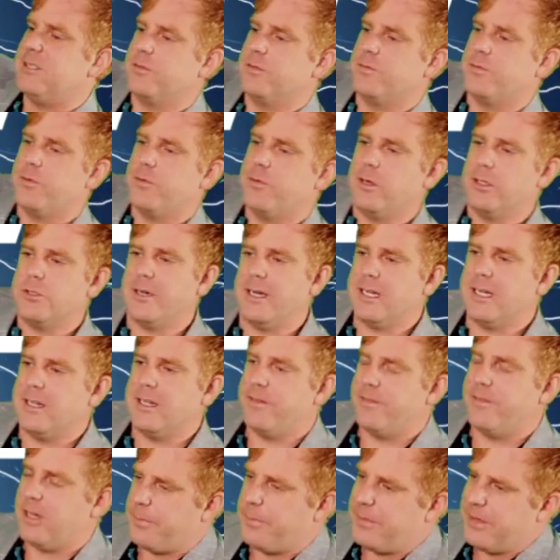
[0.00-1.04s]
front trying to
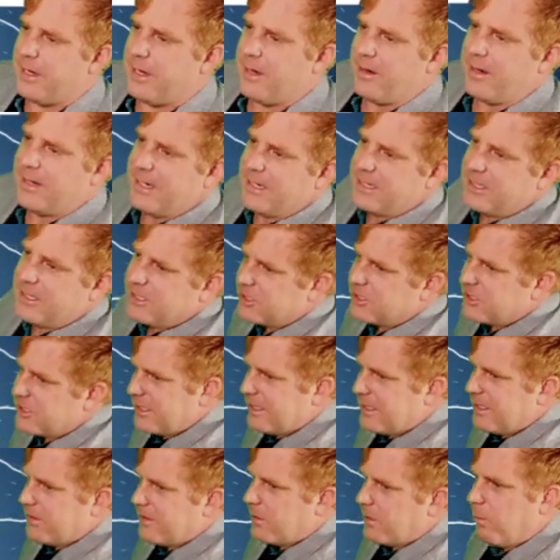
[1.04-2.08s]
develop there, and then you can just
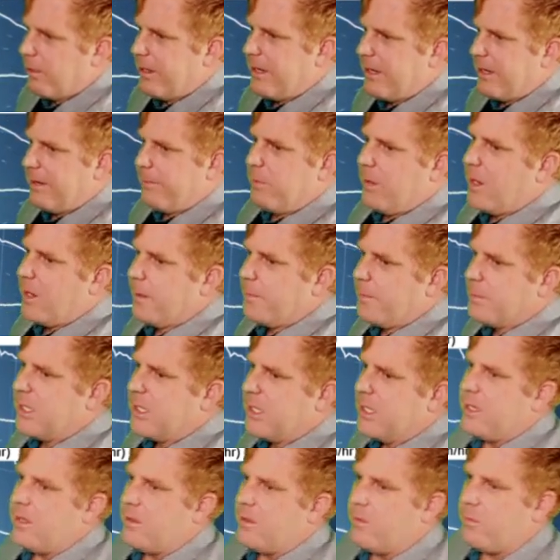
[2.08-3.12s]
see the wind barbs,
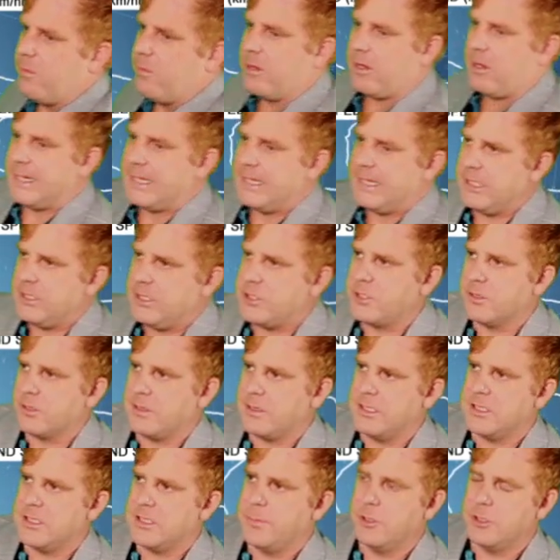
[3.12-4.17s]
what are
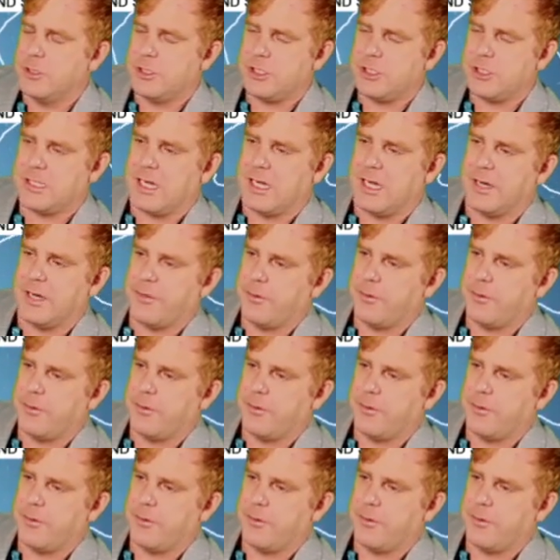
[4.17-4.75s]
easterlies pushing on through.